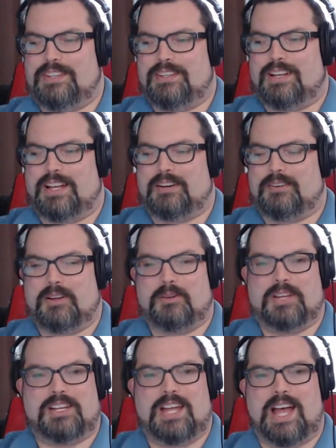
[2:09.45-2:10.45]
i don't know
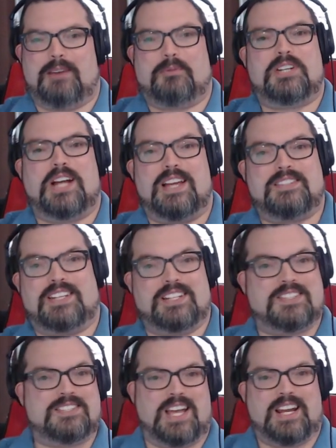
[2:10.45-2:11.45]
like advertising
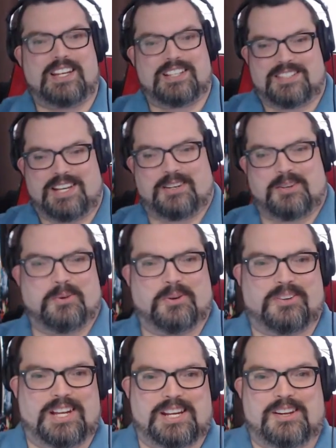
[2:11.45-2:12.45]
aesthetic it's kind of cool to
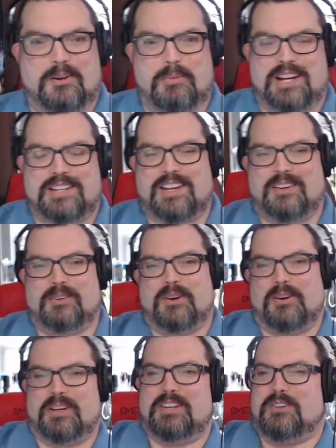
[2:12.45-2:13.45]
like go back down the
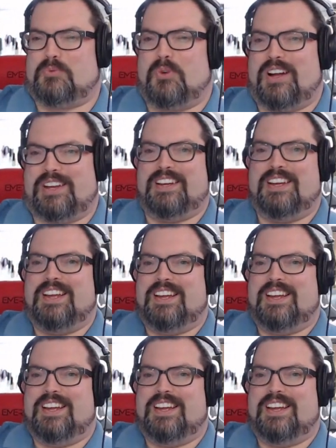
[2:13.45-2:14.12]
road and there's one